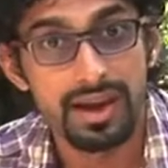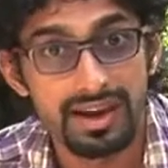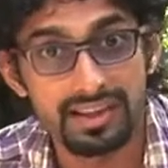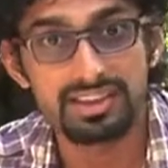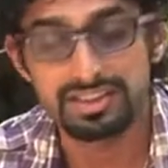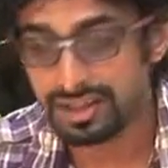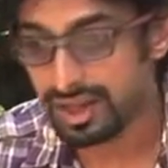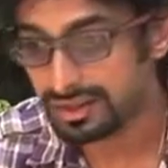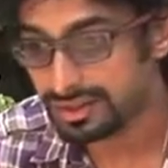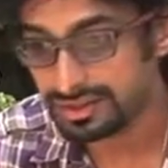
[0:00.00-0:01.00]
energy,
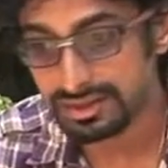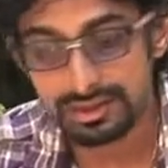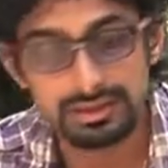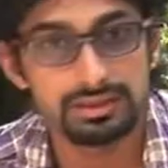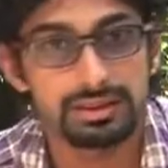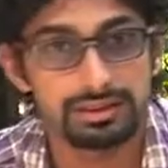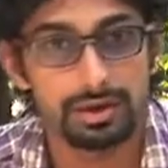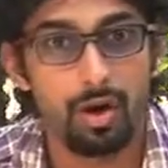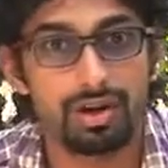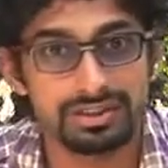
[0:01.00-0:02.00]
and it's a
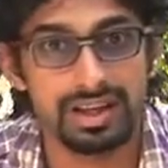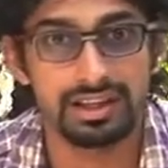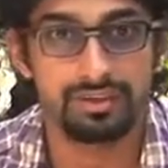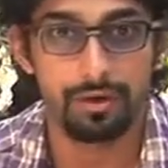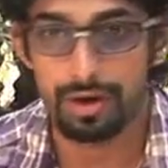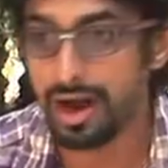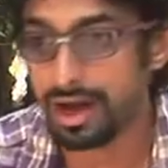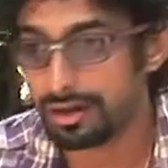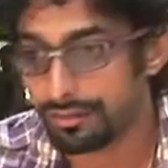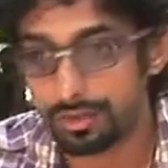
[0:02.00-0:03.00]
long standing for
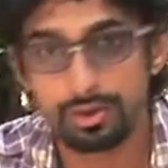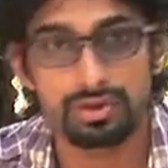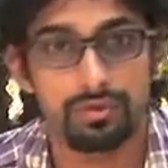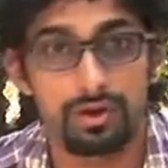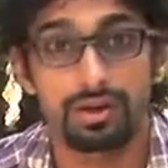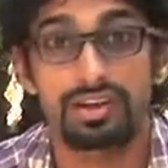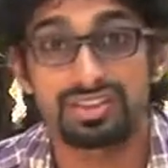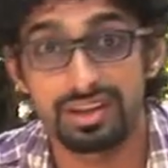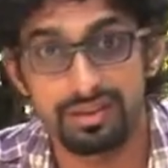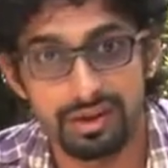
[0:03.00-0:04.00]
our future, for our
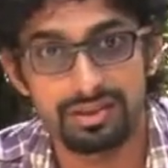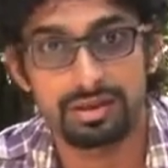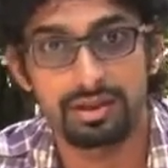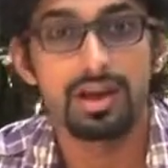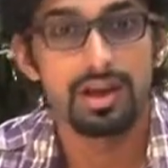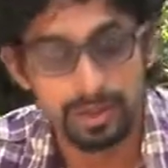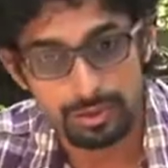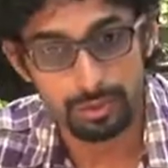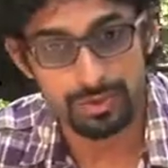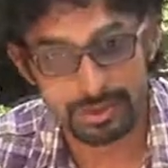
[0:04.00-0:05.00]
generation. It's
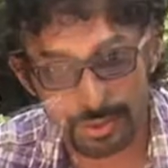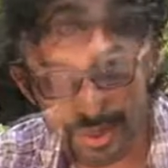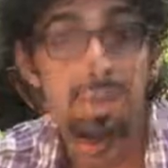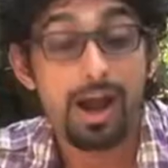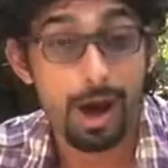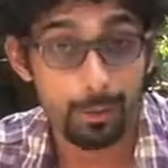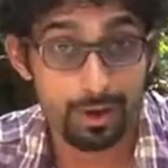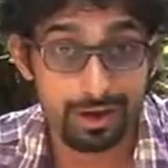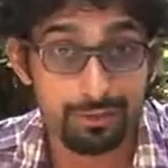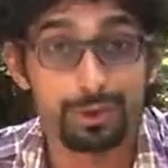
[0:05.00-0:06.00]
always good. Our
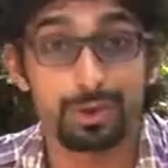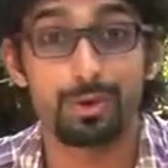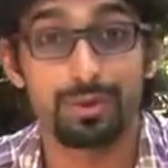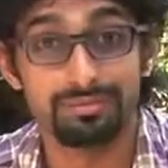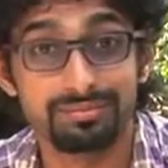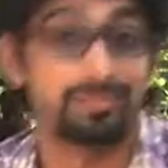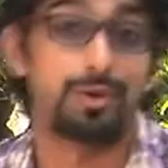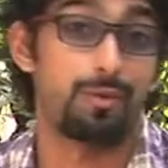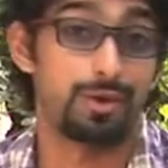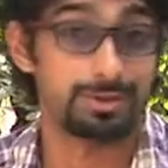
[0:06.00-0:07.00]
wonderful Kuvam,
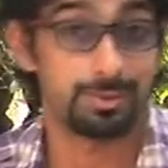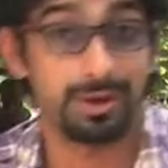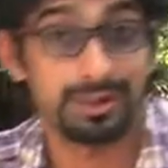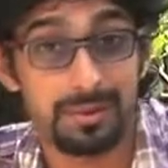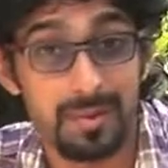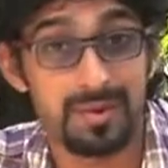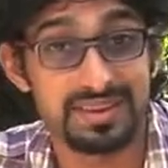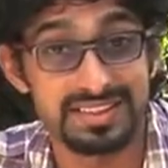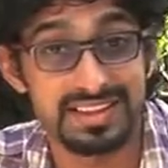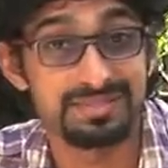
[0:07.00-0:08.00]
once upon a time
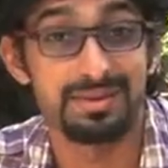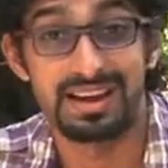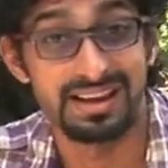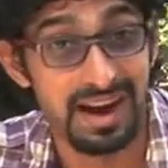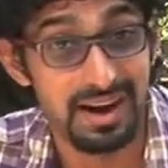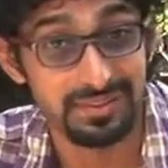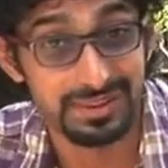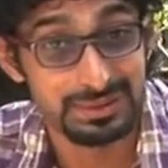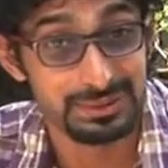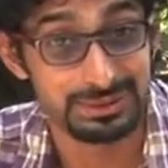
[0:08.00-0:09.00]
everyone says, my
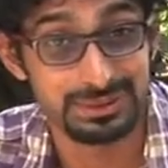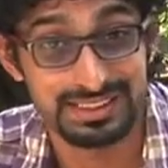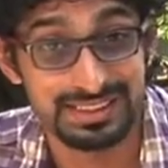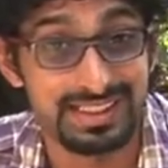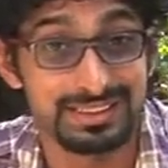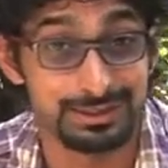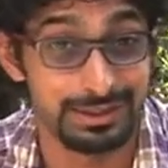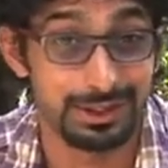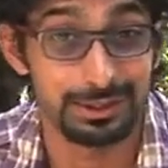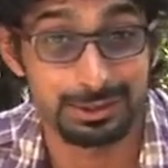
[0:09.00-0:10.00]
grandfather used to say that
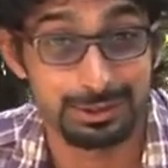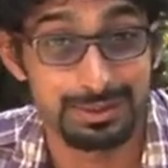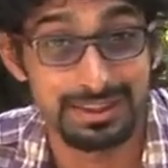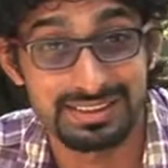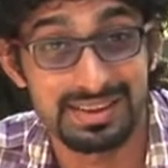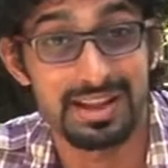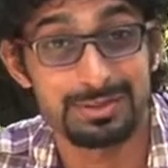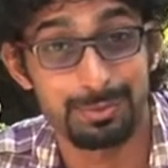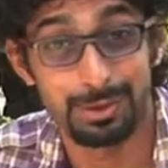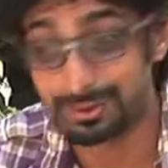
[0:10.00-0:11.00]
that used to be the
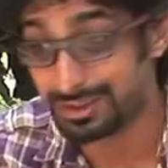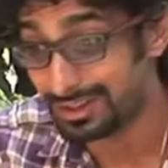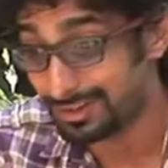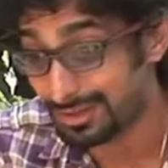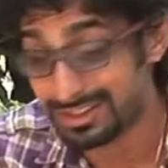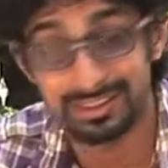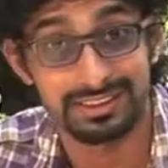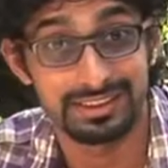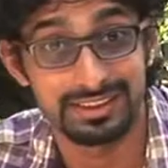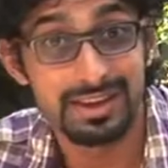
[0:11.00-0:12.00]
transport
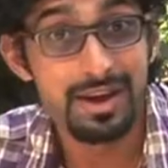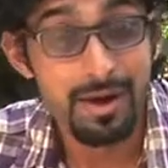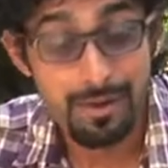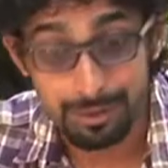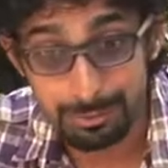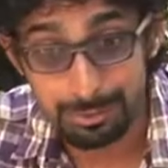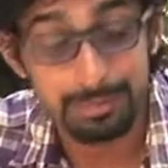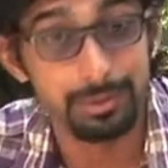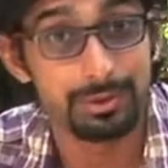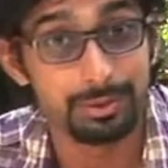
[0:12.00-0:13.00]
facility for the
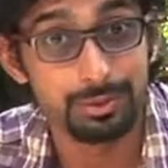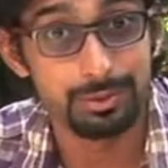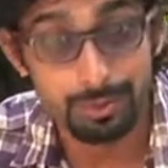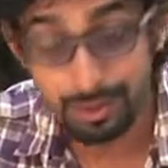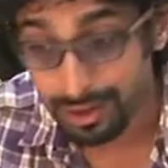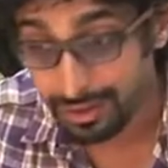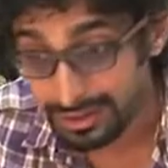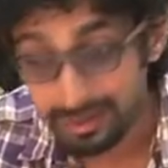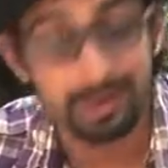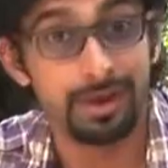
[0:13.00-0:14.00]
people who are
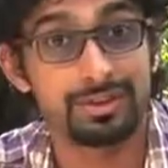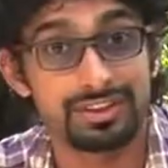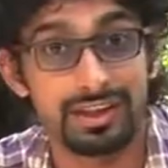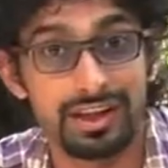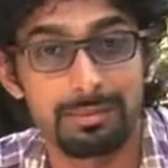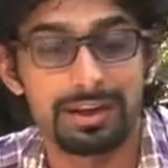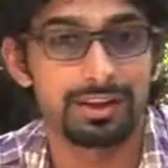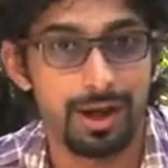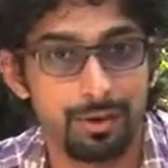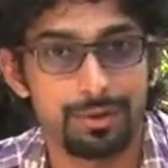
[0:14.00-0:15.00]
in and around Chennai, but
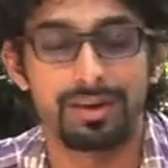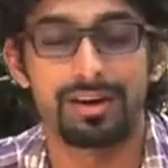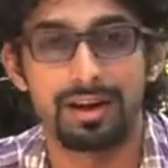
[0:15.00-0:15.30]
now